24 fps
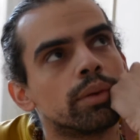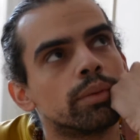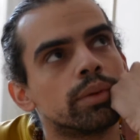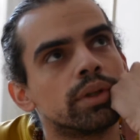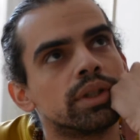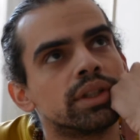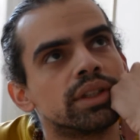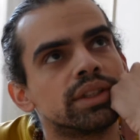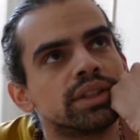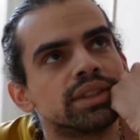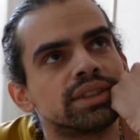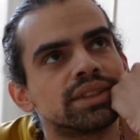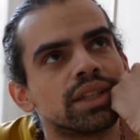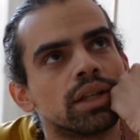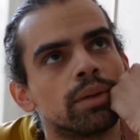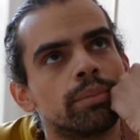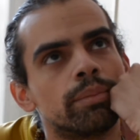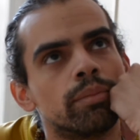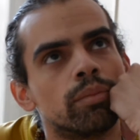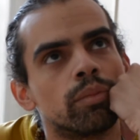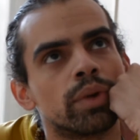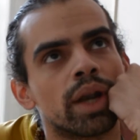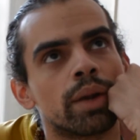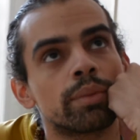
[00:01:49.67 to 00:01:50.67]

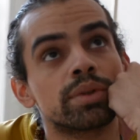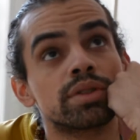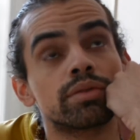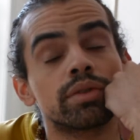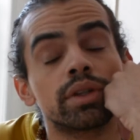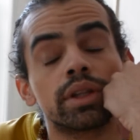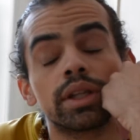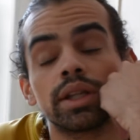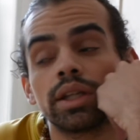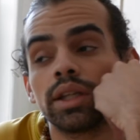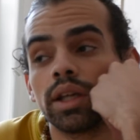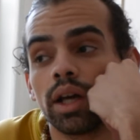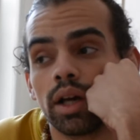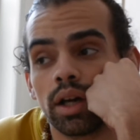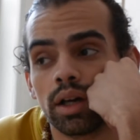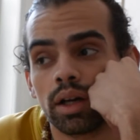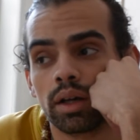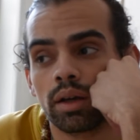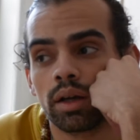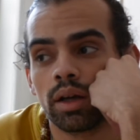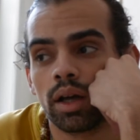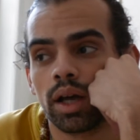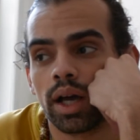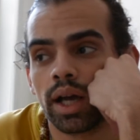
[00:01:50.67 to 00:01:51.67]
was really young,